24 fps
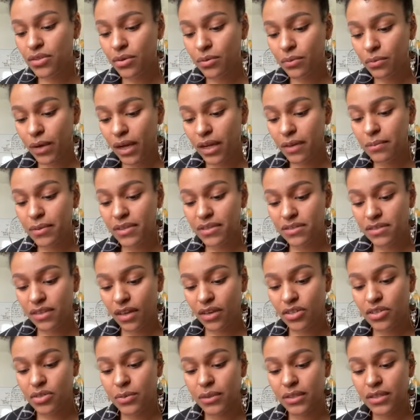to rape and
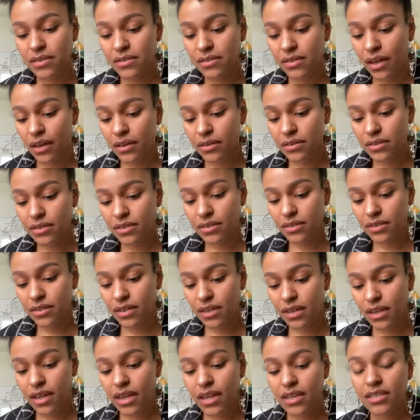sexual assault,
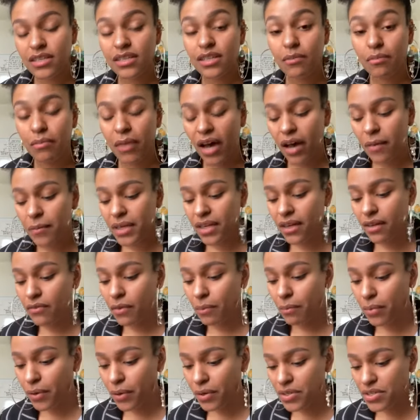to the bombing
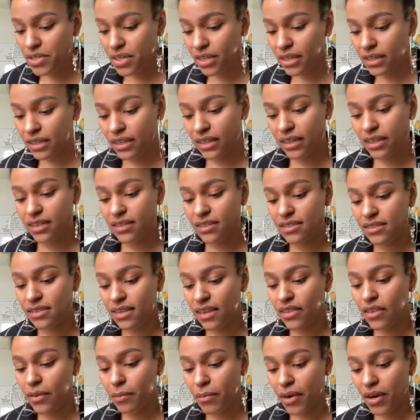of abortion
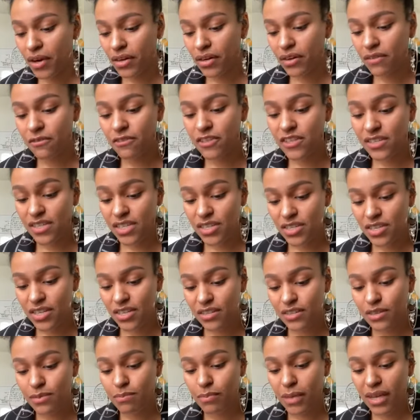clinics and the murder of
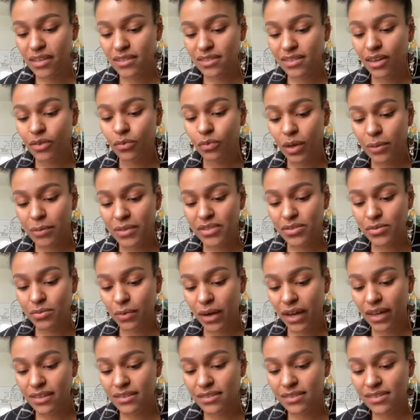physicians based on
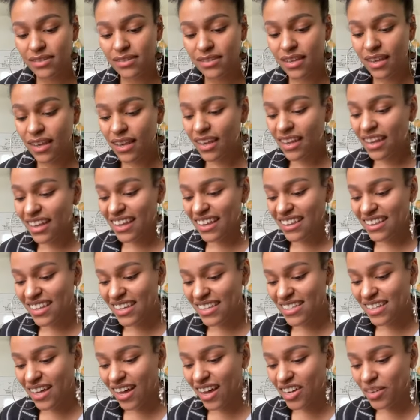women's rights,
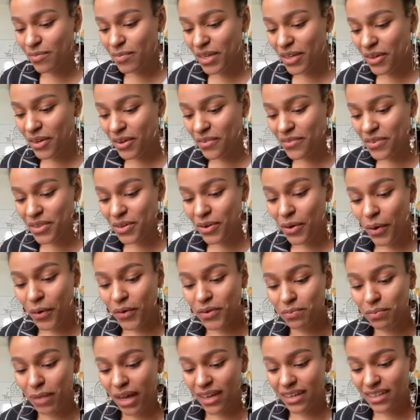the autonomy over their
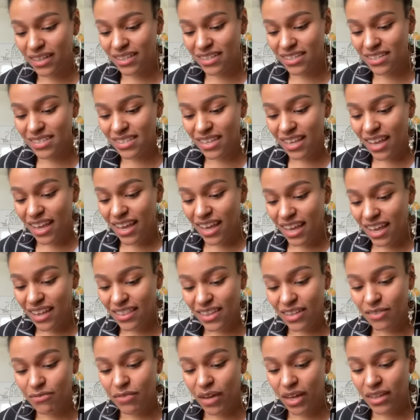own bodies,
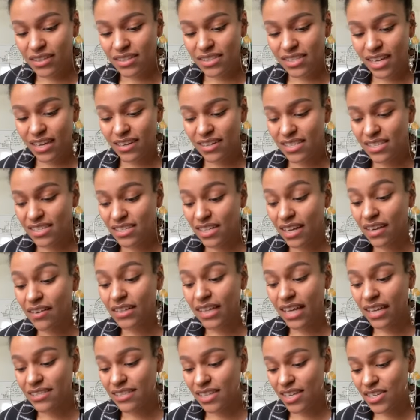and the involuntary
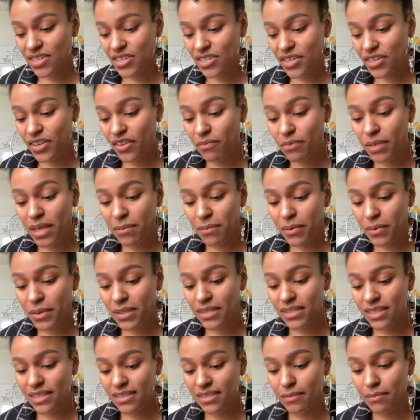sterilization of people
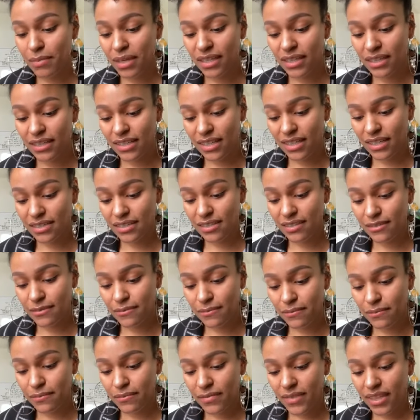with disabilities,
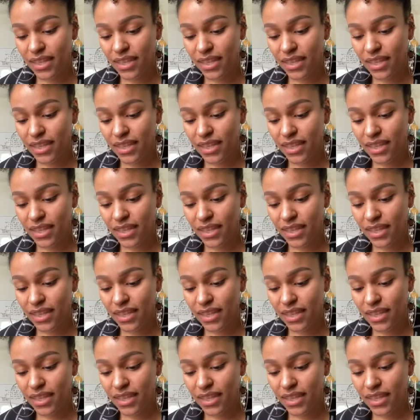